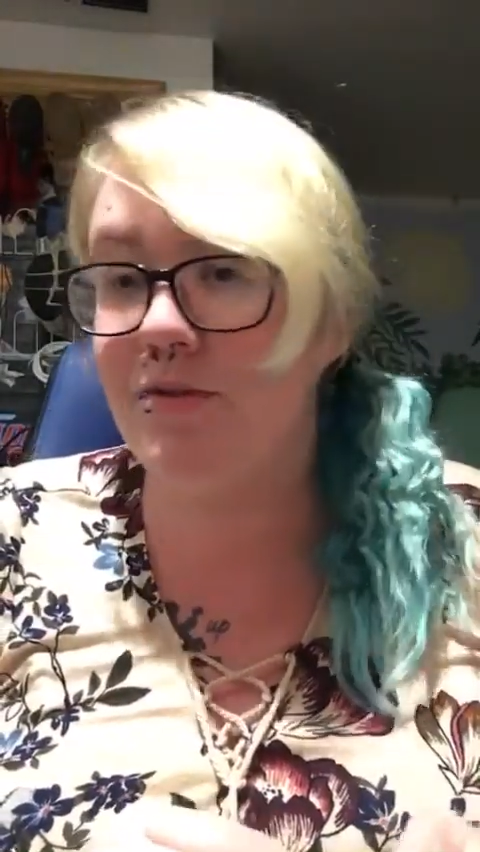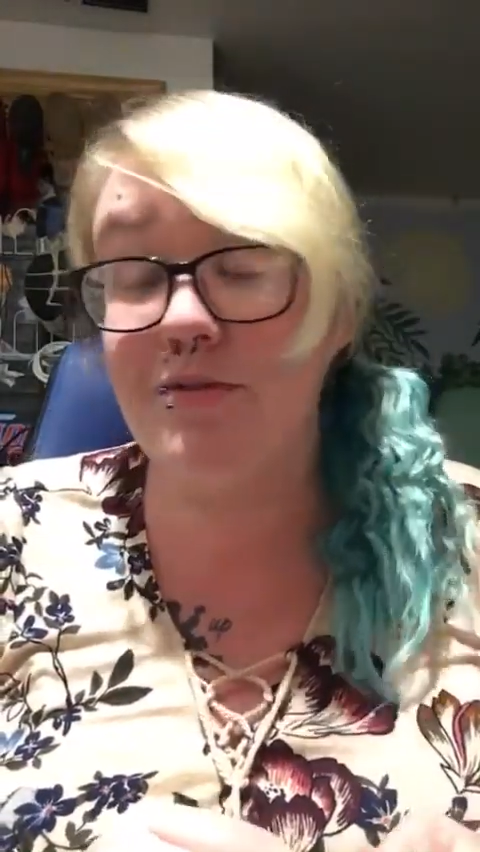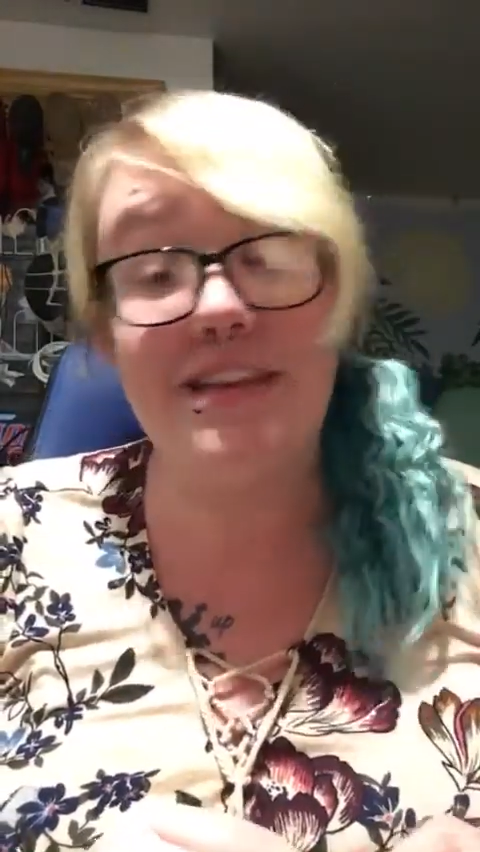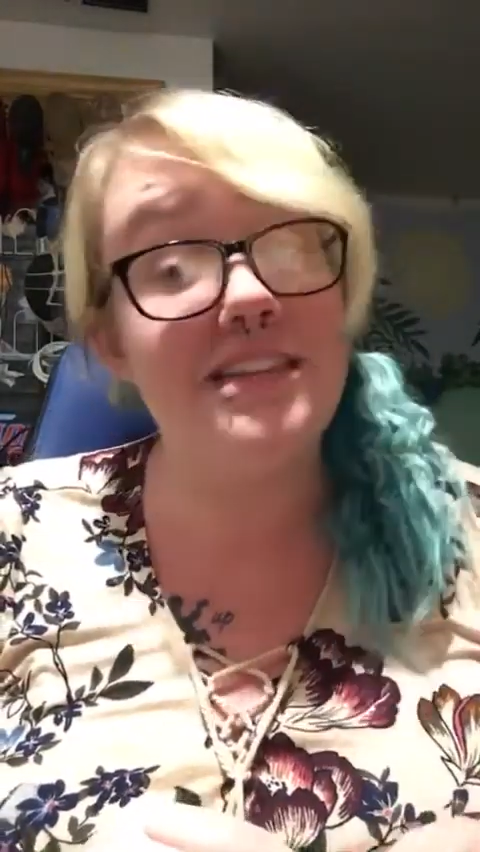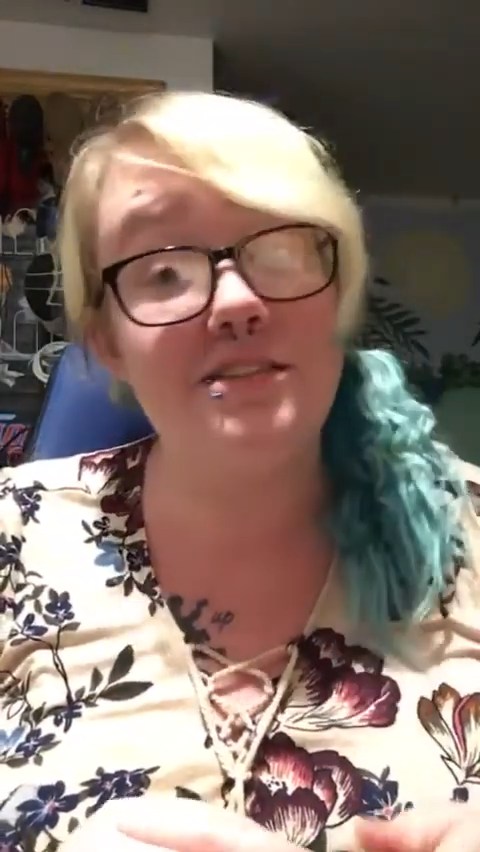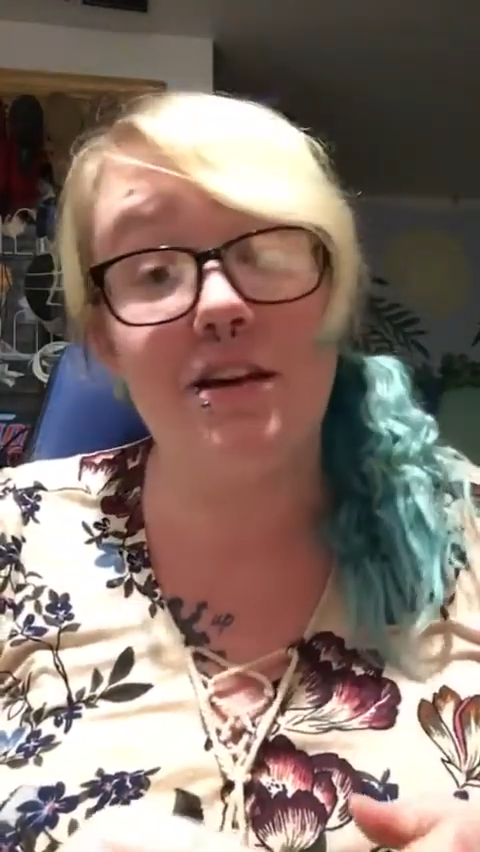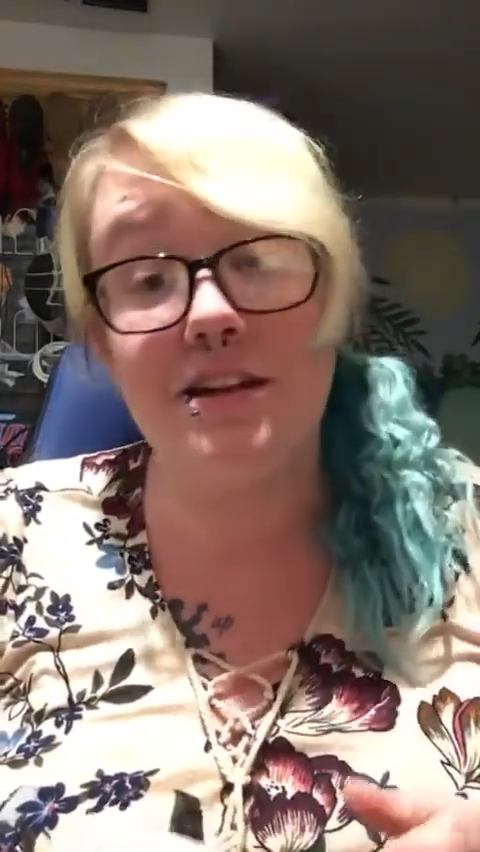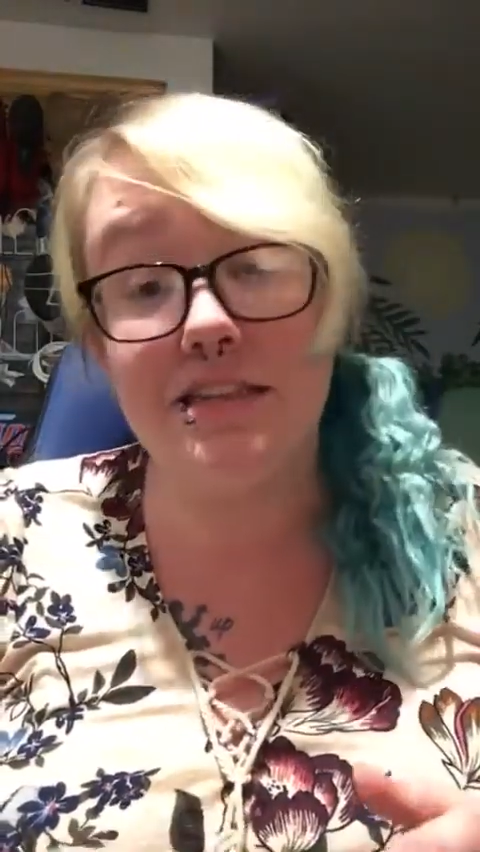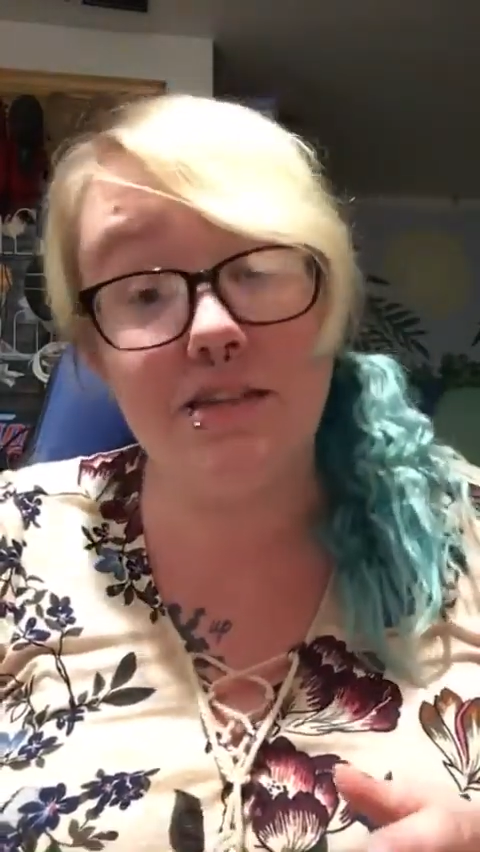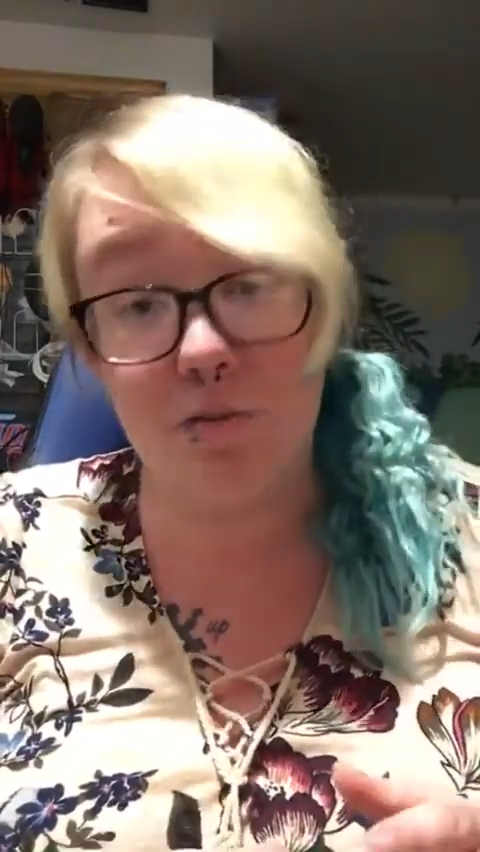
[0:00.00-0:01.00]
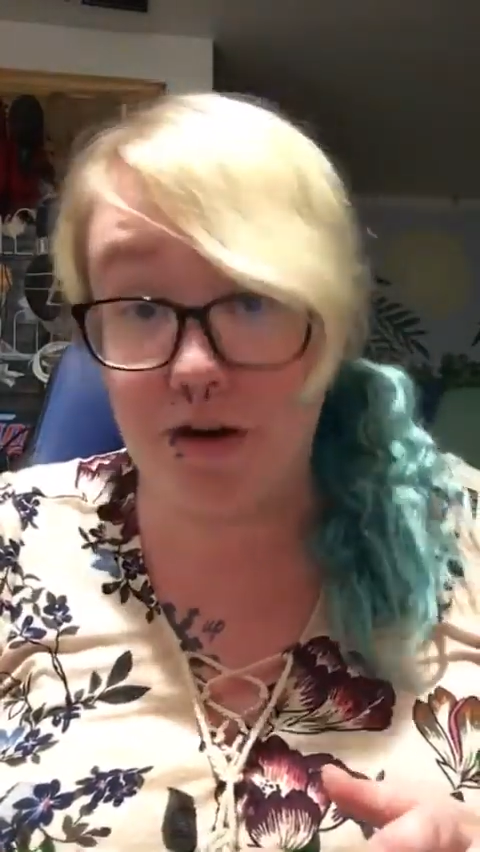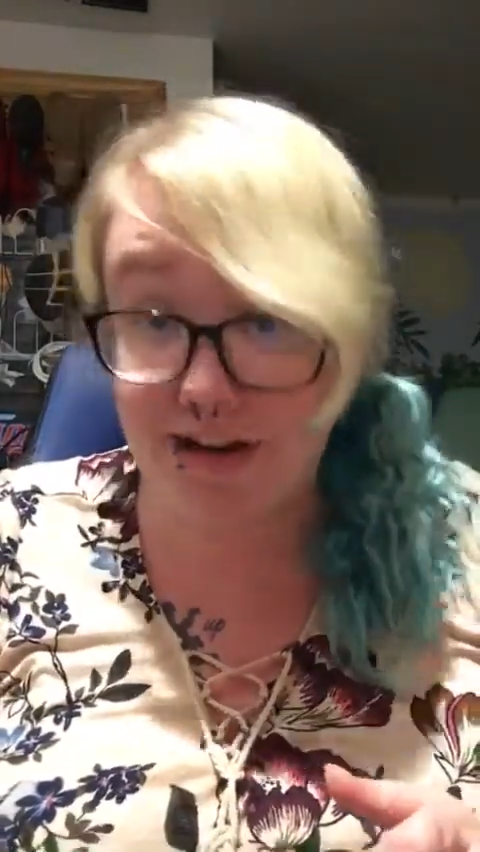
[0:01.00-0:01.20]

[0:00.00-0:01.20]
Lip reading: Well, he's not. He's still working